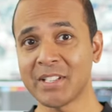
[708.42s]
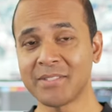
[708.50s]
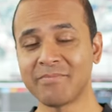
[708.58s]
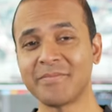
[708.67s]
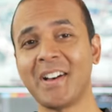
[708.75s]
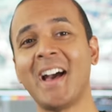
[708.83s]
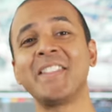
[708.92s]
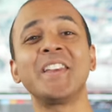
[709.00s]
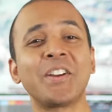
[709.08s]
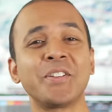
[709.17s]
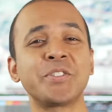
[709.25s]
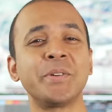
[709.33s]
it. I think
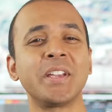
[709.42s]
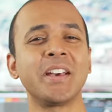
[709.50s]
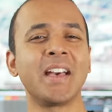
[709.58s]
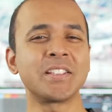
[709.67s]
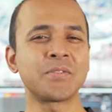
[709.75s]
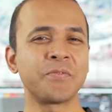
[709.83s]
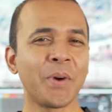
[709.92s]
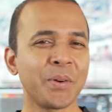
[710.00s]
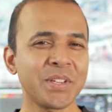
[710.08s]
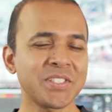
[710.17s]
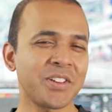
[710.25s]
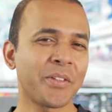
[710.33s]
Arturia has
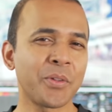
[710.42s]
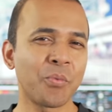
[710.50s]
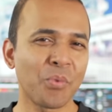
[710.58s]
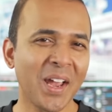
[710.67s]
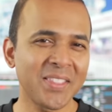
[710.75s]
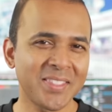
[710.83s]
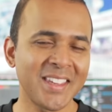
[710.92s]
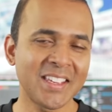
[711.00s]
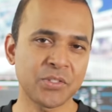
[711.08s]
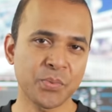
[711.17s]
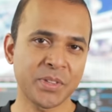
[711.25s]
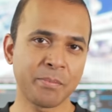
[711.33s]
focused on the right
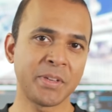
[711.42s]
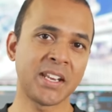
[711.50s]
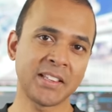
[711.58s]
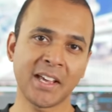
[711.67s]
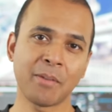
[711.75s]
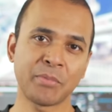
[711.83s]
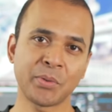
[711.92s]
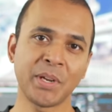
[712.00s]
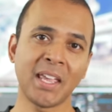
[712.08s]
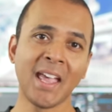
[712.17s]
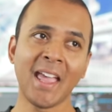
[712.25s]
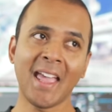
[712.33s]
things with the Minilab
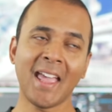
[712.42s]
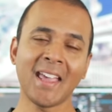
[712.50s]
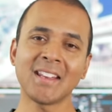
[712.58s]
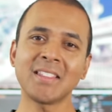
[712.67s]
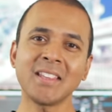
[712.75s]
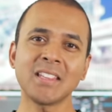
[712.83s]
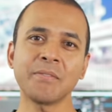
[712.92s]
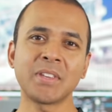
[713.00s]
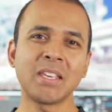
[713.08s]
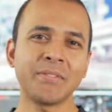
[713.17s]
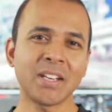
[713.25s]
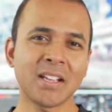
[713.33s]
3, and I think they've
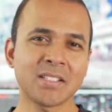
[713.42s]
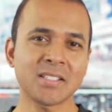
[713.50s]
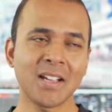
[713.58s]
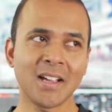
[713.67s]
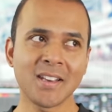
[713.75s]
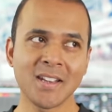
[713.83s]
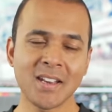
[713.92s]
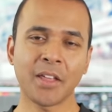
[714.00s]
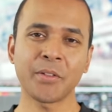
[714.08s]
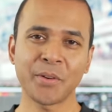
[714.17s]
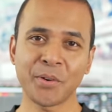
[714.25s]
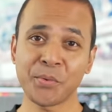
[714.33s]
given us
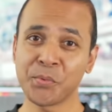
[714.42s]
another